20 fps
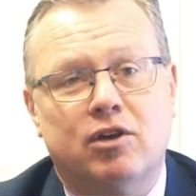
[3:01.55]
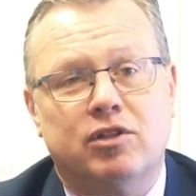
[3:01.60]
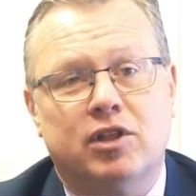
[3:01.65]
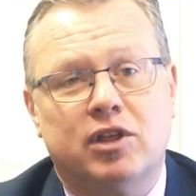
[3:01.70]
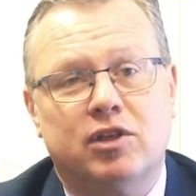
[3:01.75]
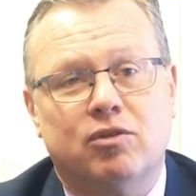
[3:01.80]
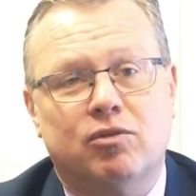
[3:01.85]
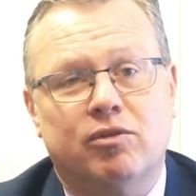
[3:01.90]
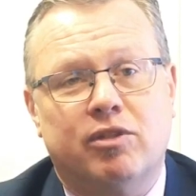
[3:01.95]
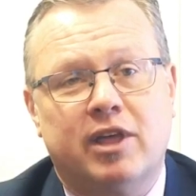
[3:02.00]
that
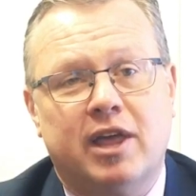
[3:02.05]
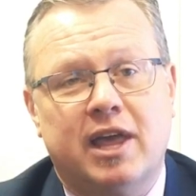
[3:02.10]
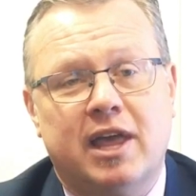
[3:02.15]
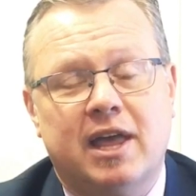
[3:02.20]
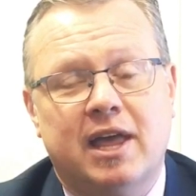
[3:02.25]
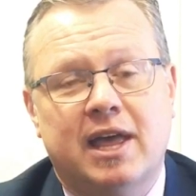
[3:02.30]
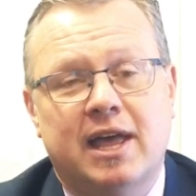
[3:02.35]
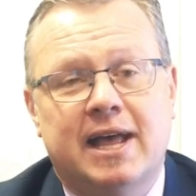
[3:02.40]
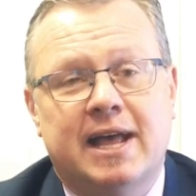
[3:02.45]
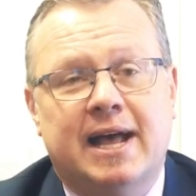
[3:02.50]
you're
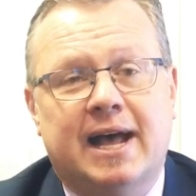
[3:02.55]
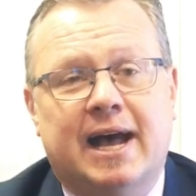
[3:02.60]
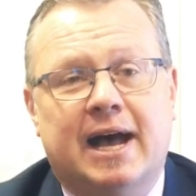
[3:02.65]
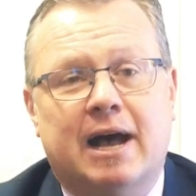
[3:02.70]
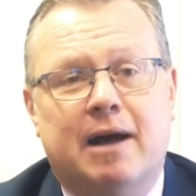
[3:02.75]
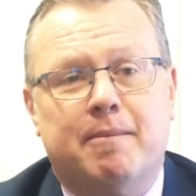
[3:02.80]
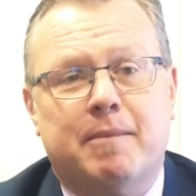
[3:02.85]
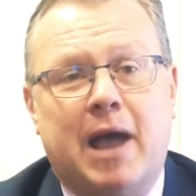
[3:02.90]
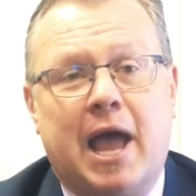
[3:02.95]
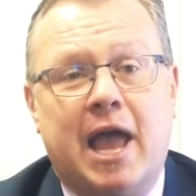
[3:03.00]
there.
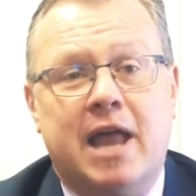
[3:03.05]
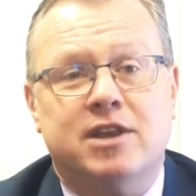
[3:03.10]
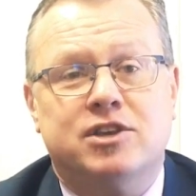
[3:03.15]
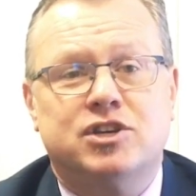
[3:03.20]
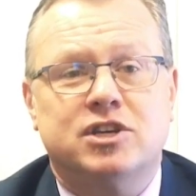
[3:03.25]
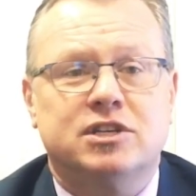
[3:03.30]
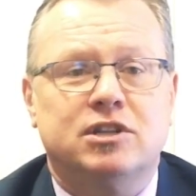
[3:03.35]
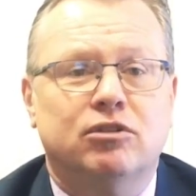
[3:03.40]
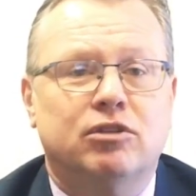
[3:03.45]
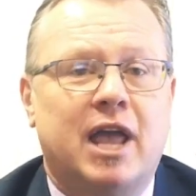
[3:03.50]
And
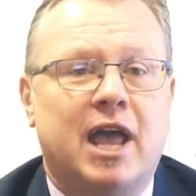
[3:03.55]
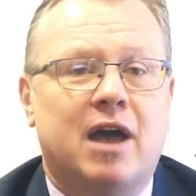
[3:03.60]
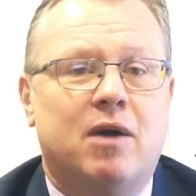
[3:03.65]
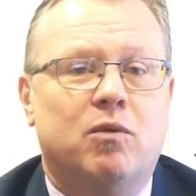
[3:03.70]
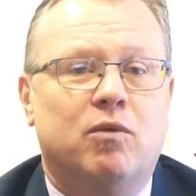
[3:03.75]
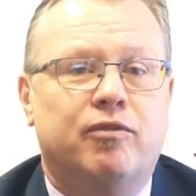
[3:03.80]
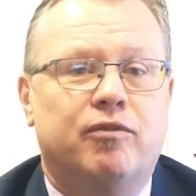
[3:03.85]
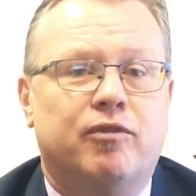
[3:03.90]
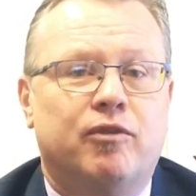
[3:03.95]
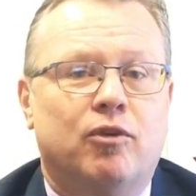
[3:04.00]
just look
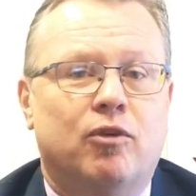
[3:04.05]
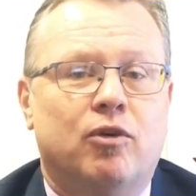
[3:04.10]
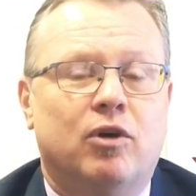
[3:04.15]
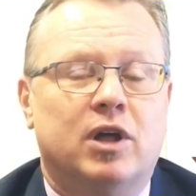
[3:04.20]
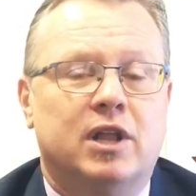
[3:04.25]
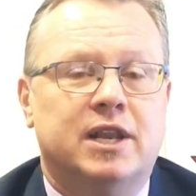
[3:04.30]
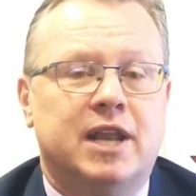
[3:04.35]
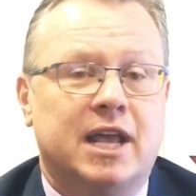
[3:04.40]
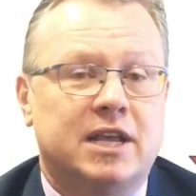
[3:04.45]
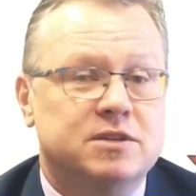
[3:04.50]
out
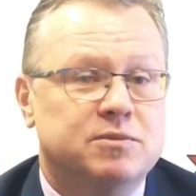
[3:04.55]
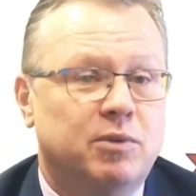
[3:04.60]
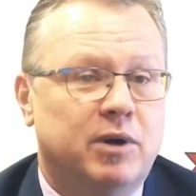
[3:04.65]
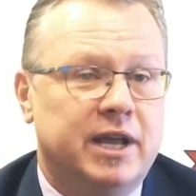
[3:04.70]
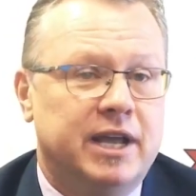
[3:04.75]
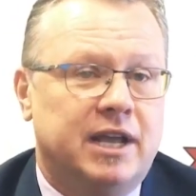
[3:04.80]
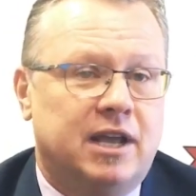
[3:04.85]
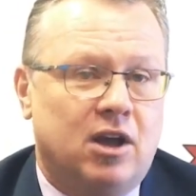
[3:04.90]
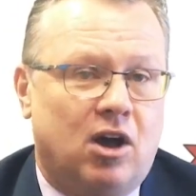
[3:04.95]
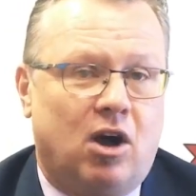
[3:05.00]
for next
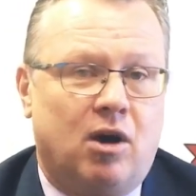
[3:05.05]
week.